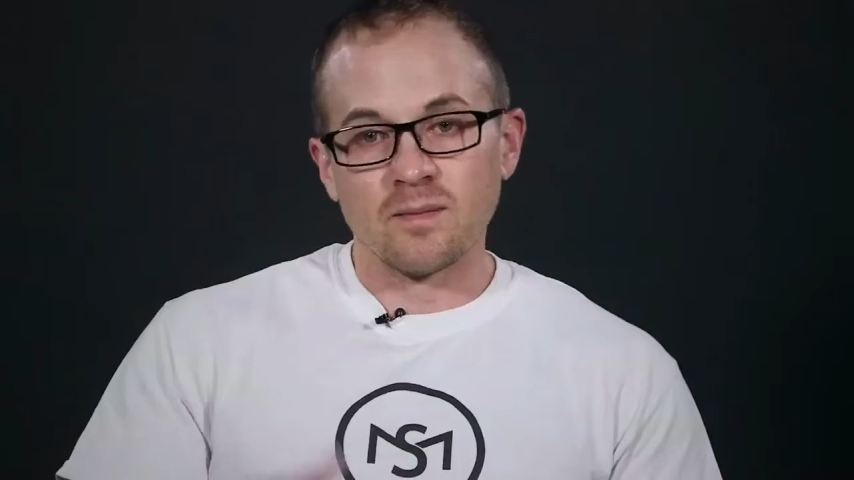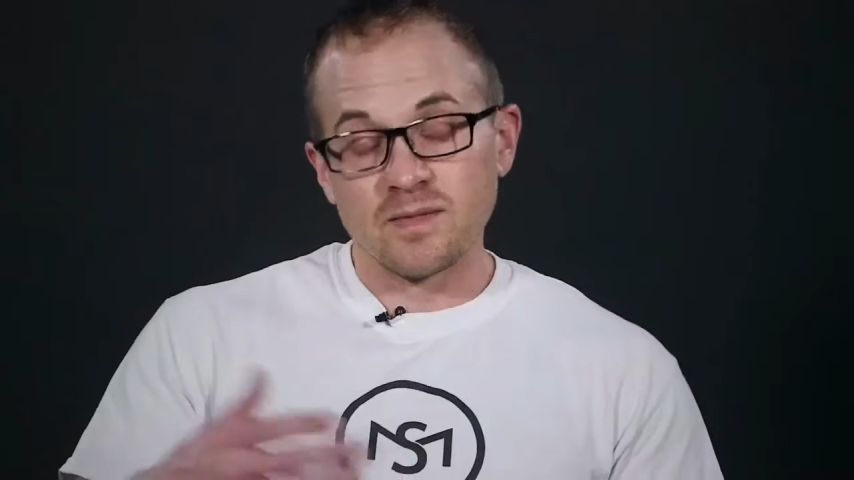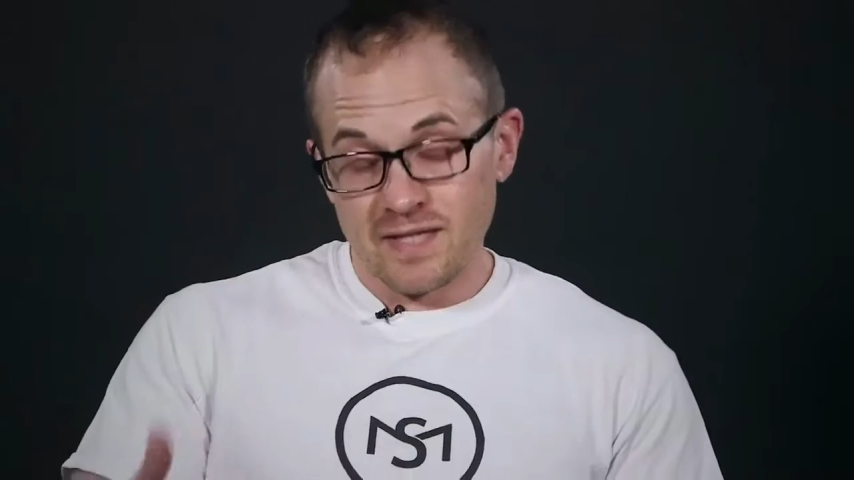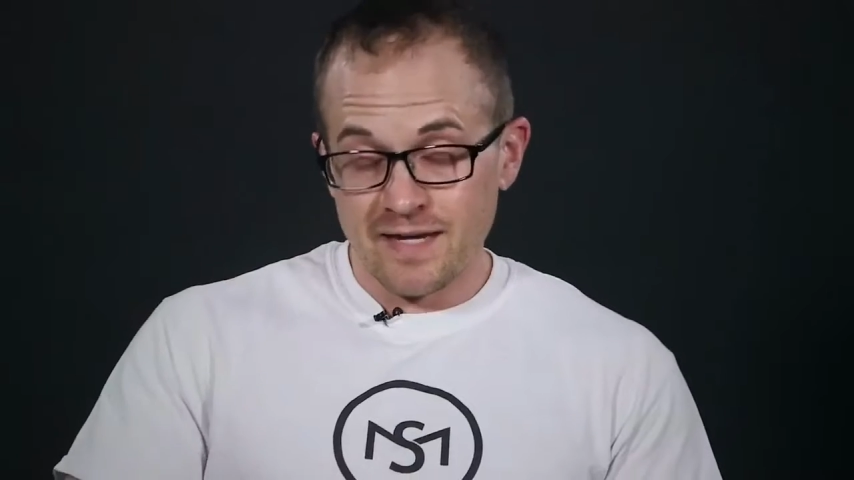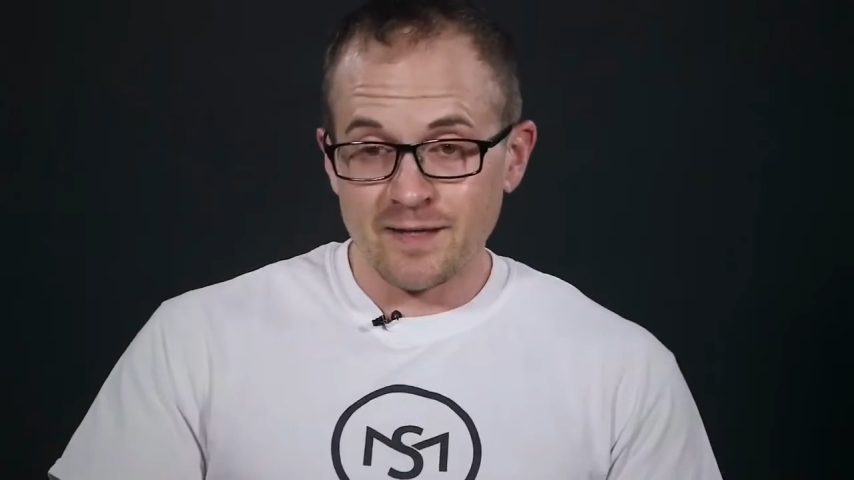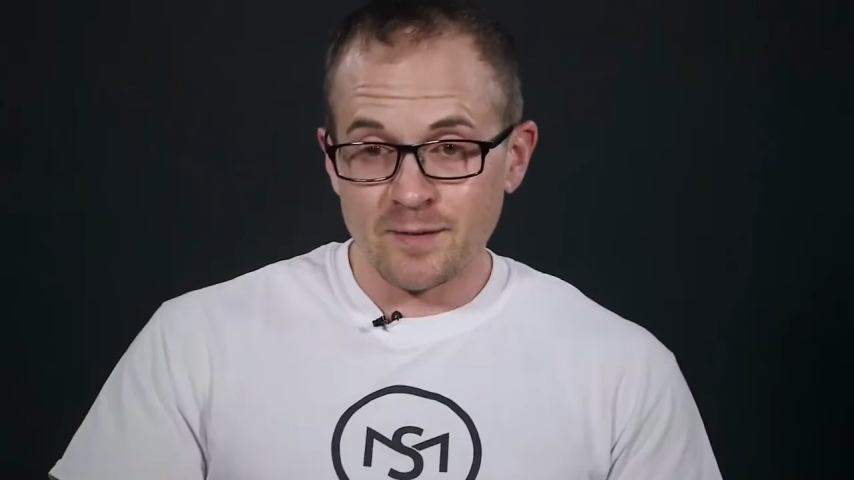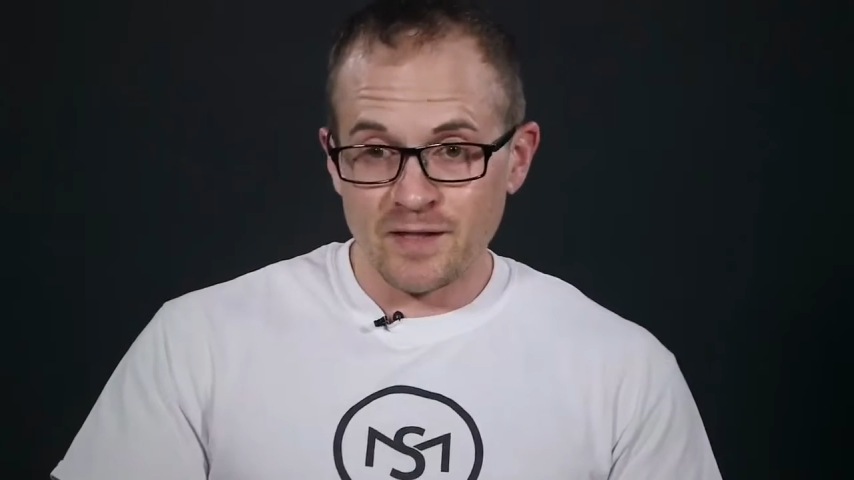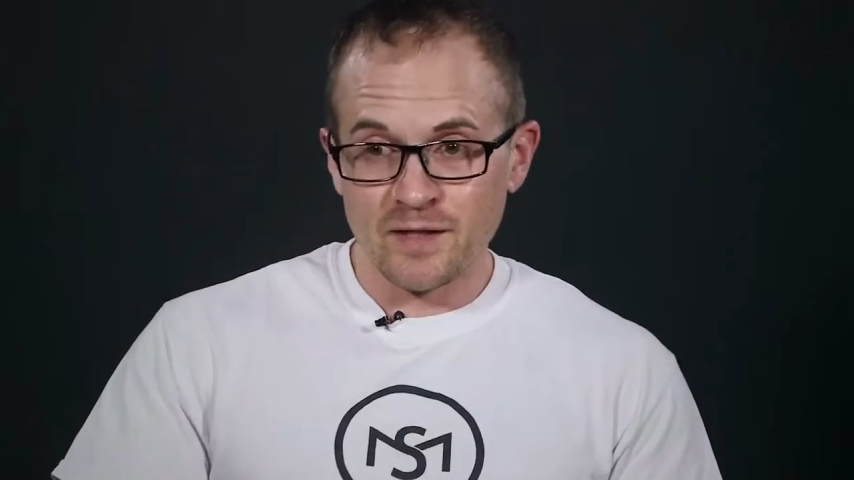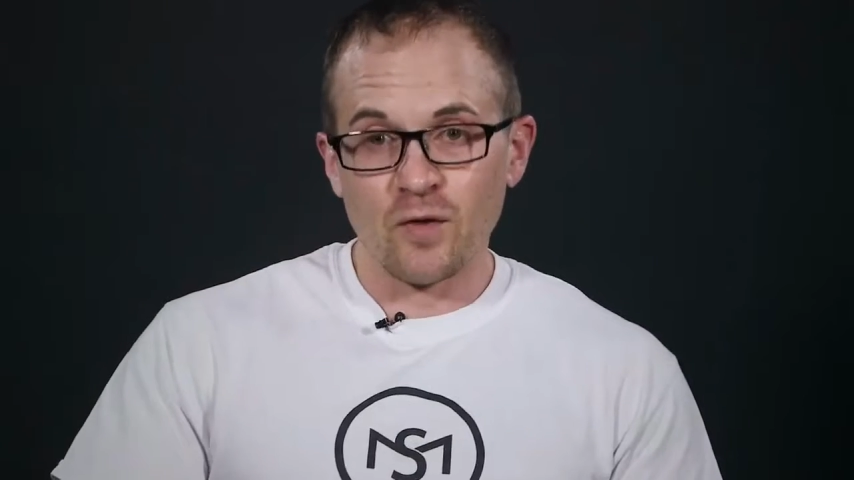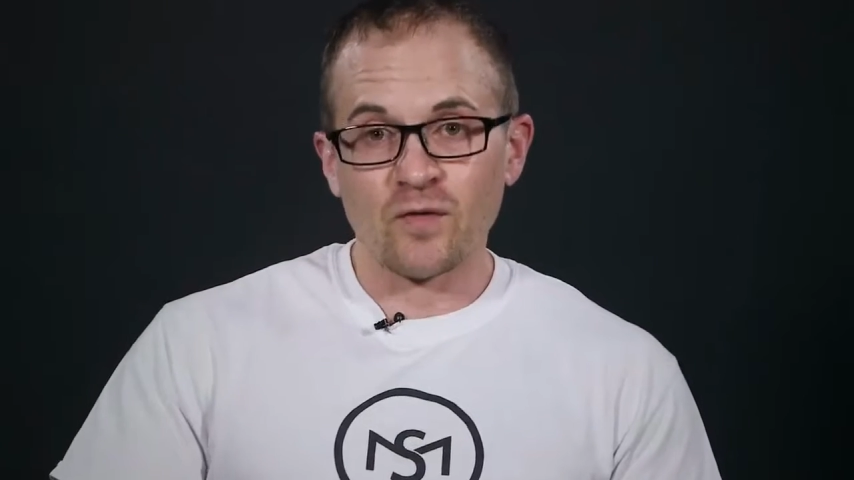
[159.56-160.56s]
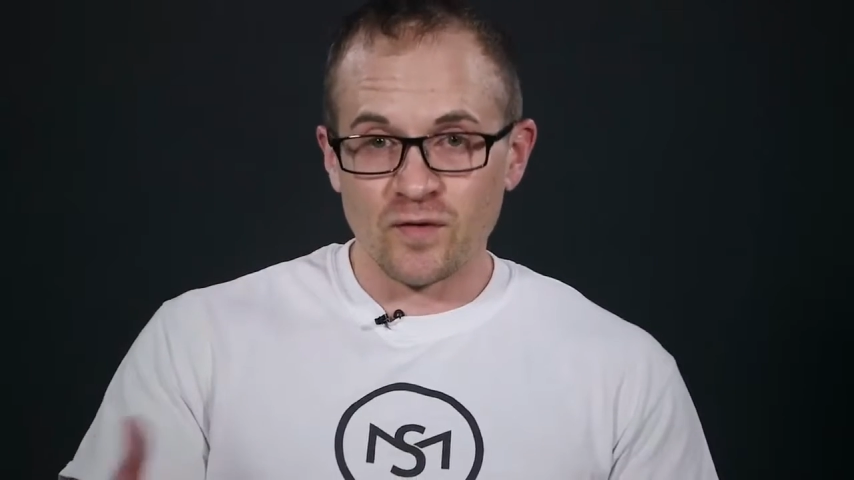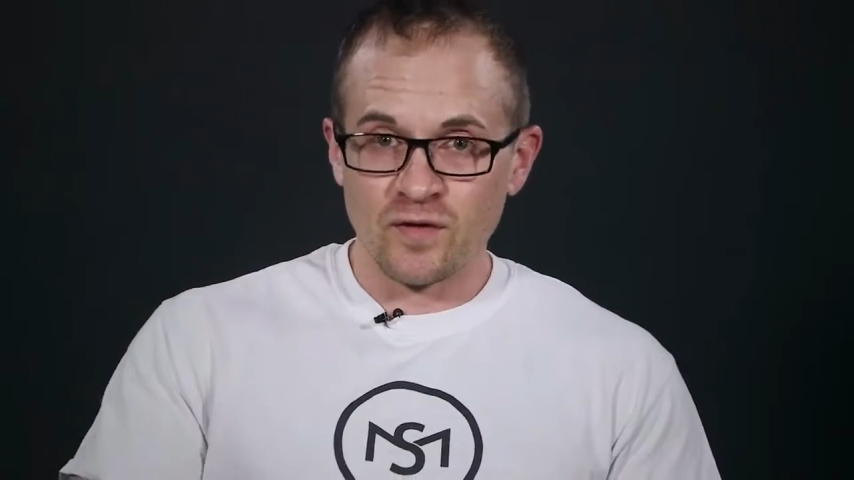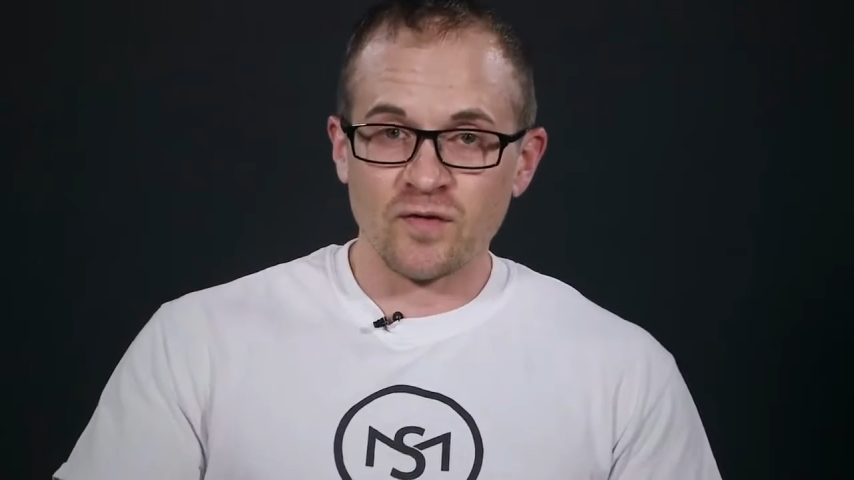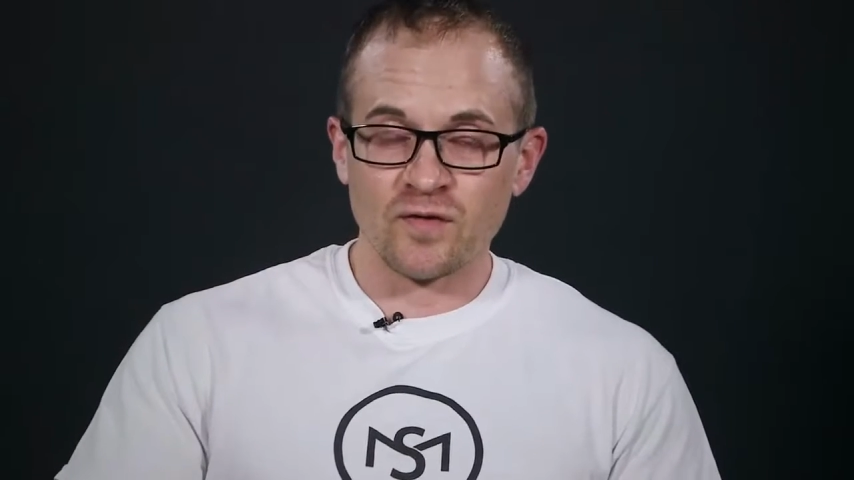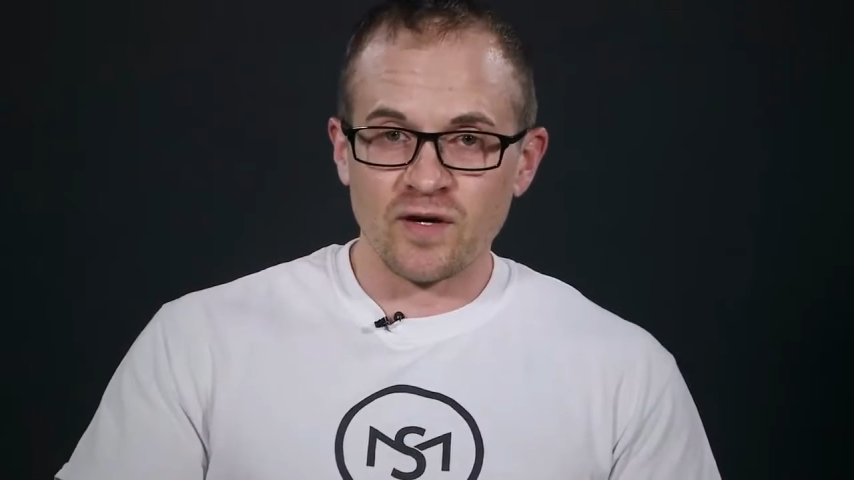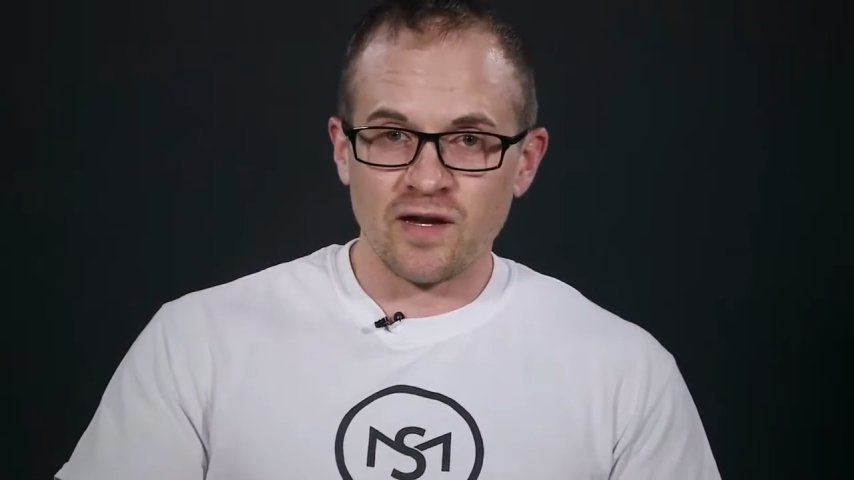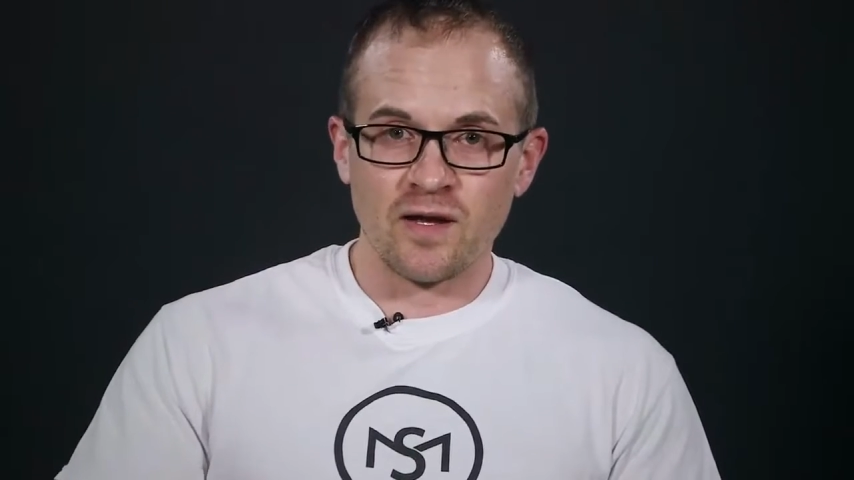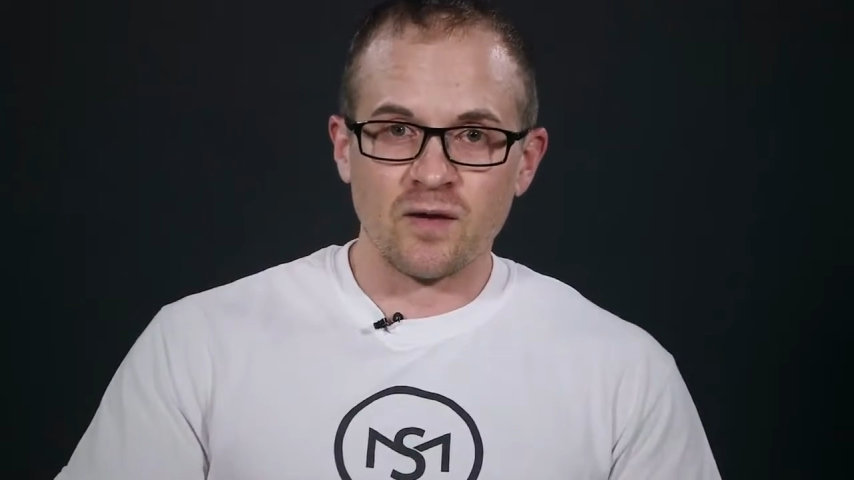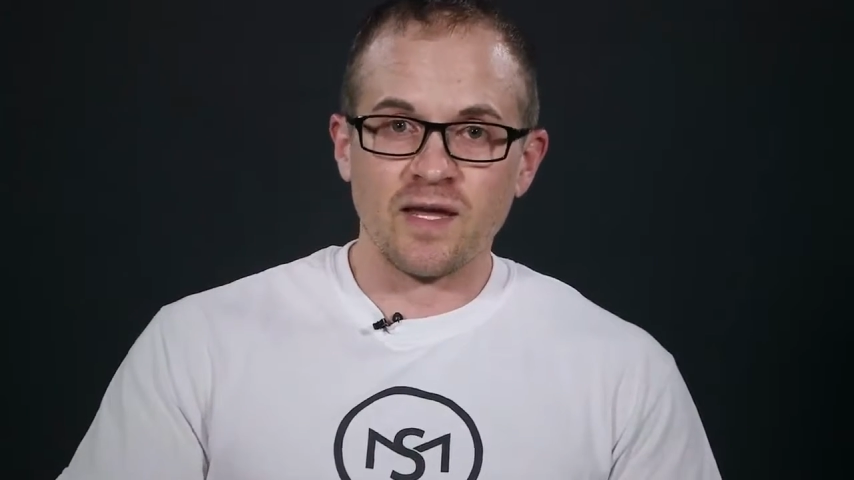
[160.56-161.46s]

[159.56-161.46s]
kept telling me over and over how